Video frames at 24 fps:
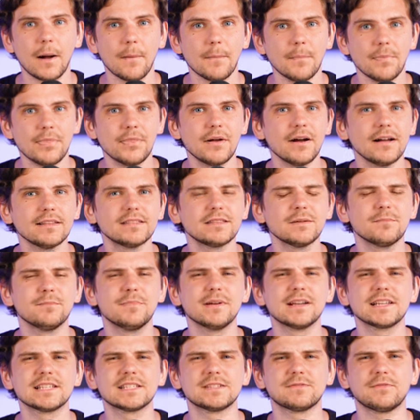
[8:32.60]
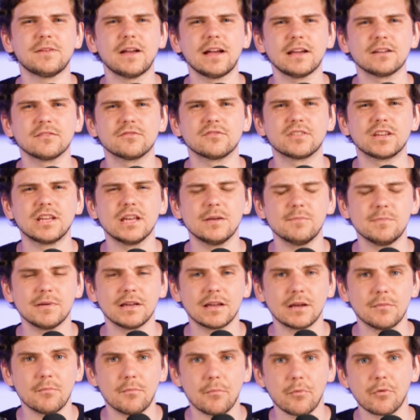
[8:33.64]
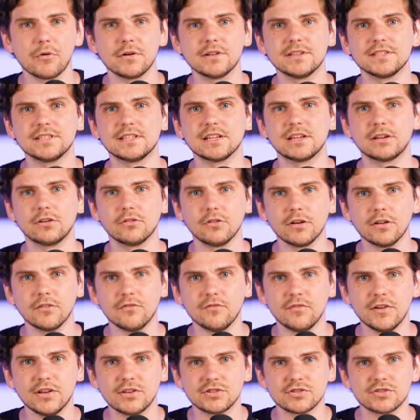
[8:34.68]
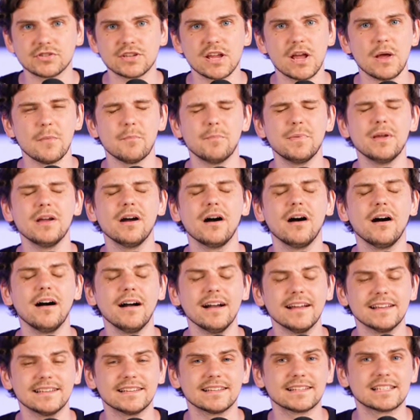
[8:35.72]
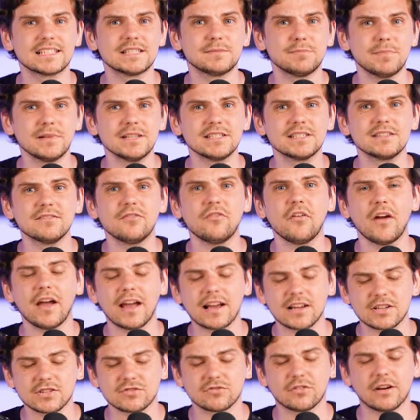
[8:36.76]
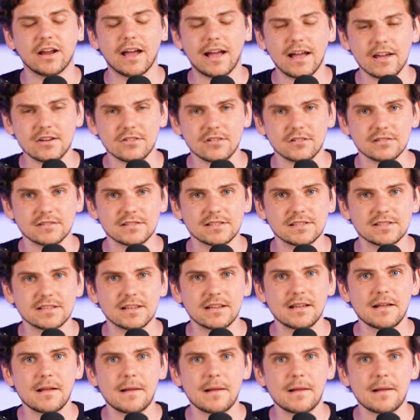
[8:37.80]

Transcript: I'm not the biggest fan of keeping important security features behind expensive extra add-ons.